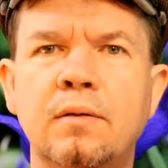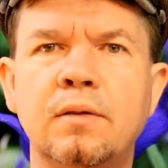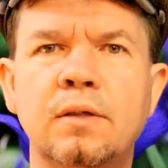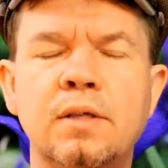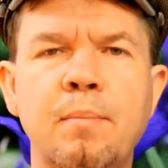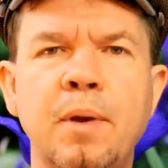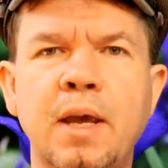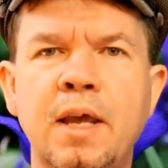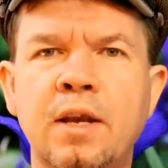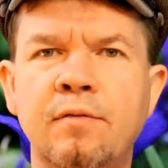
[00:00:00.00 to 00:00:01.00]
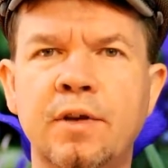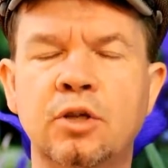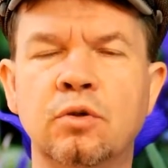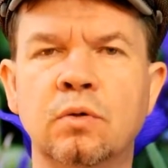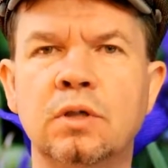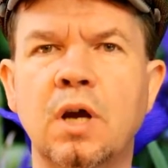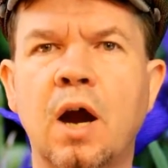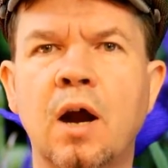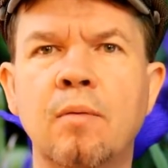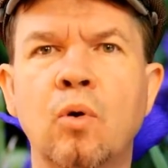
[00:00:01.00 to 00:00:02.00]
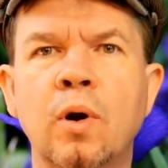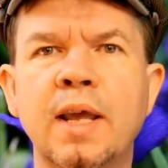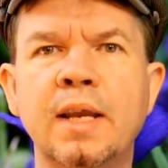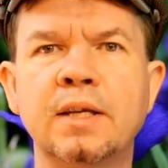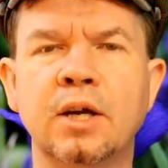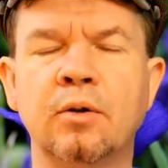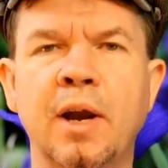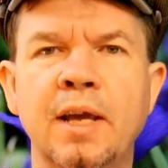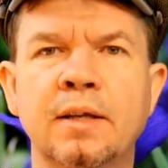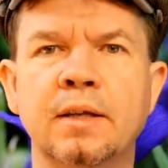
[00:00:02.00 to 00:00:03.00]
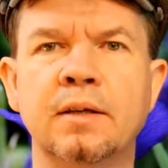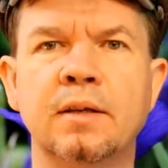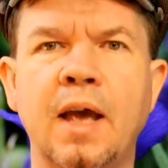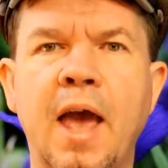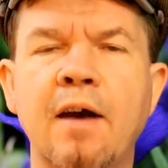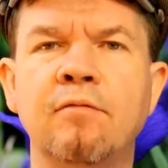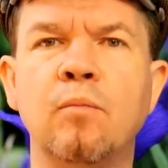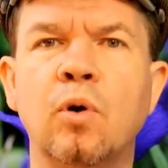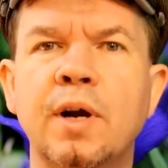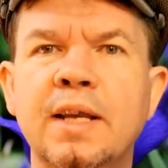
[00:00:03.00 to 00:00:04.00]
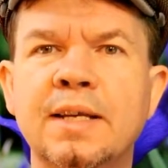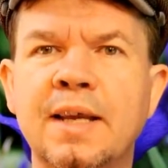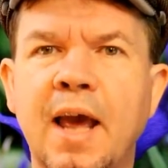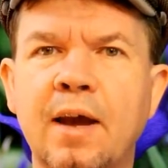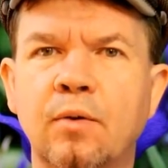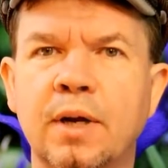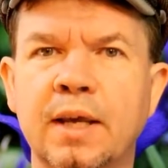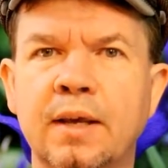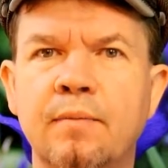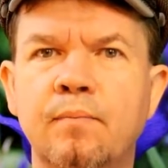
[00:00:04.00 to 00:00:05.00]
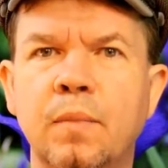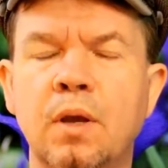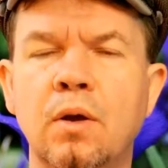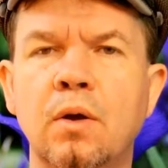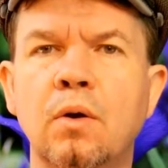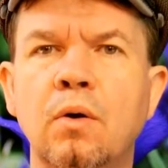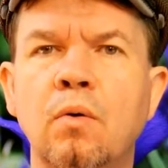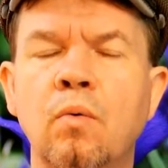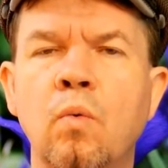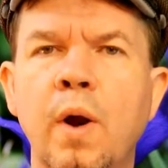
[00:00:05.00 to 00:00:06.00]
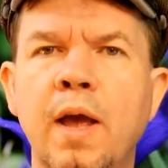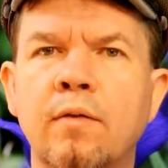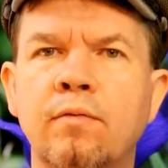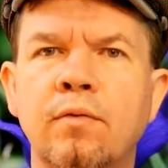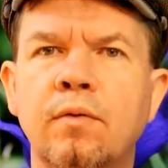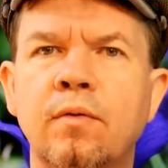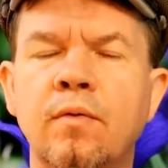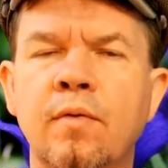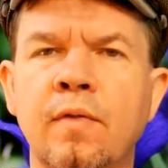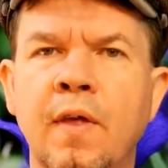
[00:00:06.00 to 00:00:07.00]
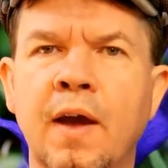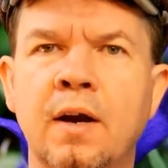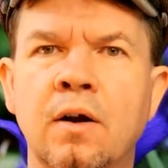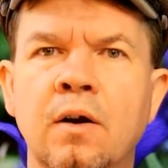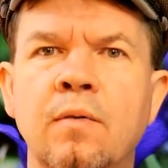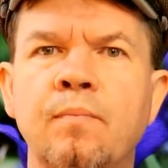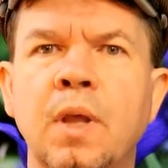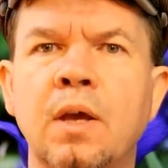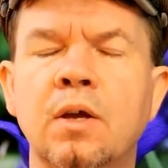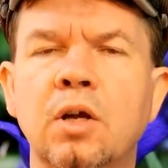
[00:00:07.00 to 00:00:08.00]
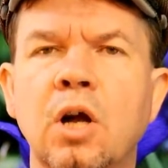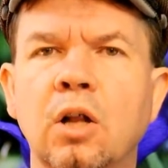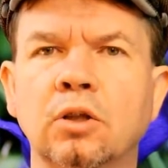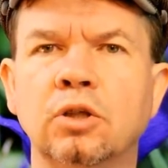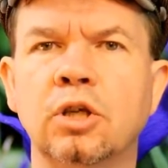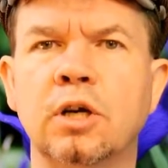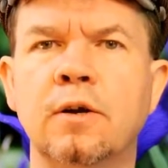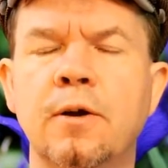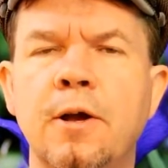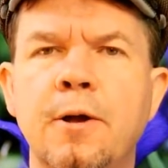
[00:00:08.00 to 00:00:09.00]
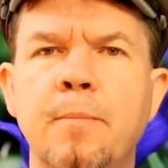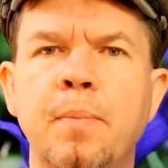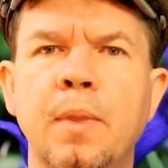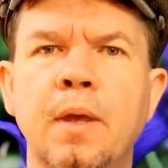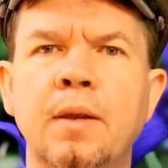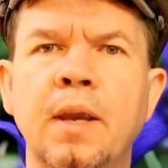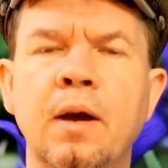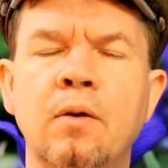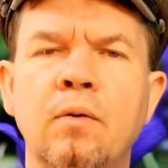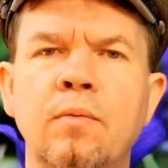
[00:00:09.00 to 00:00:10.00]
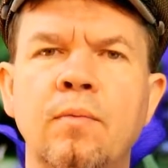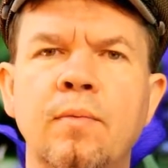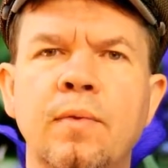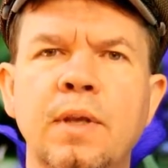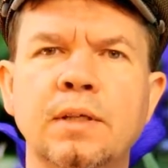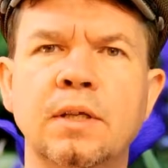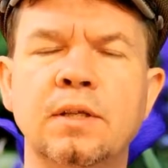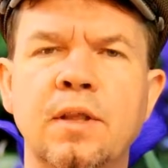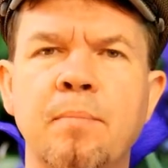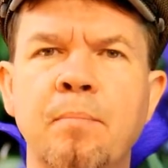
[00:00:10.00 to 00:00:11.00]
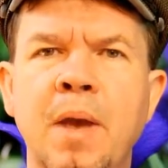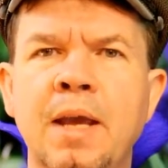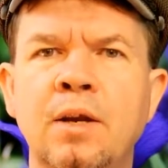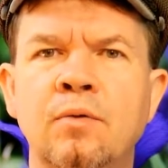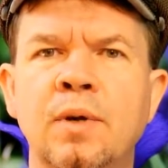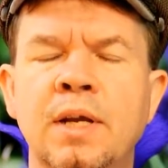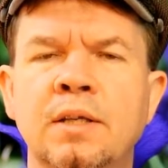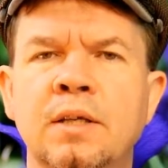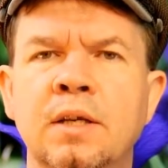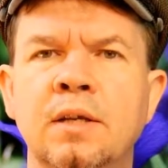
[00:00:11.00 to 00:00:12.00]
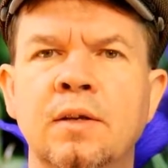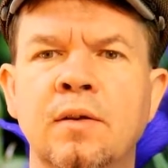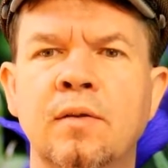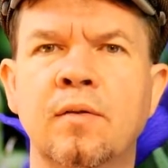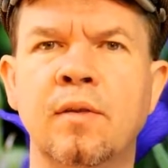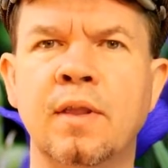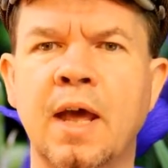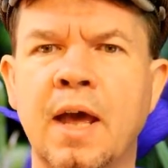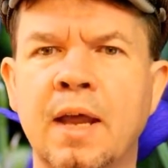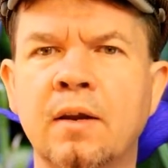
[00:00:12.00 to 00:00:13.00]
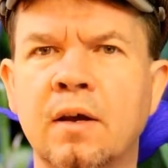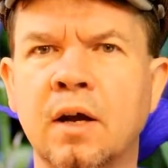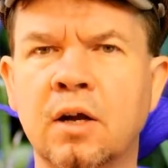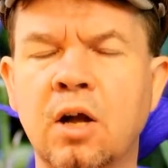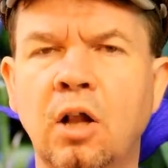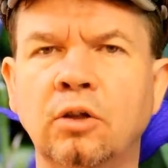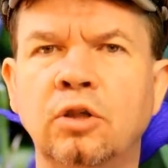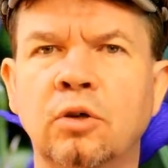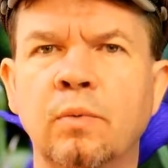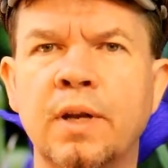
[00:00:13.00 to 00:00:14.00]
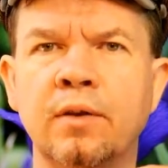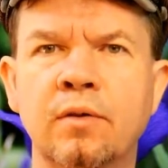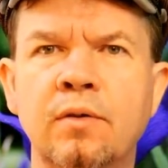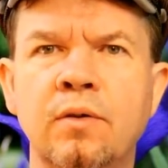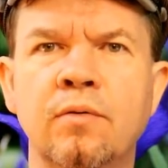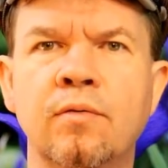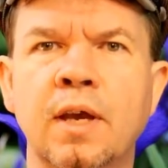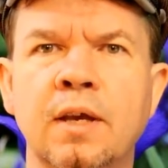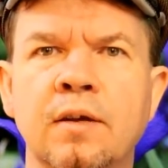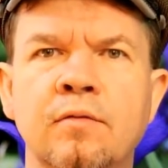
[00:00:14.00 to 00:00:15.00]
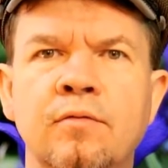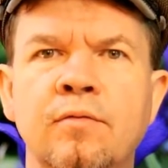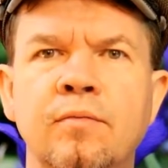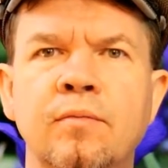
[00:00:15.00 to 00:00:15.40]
some individuals are more integrated, have more integrity with their culture. Now, this is the main reason that a culture, when you think of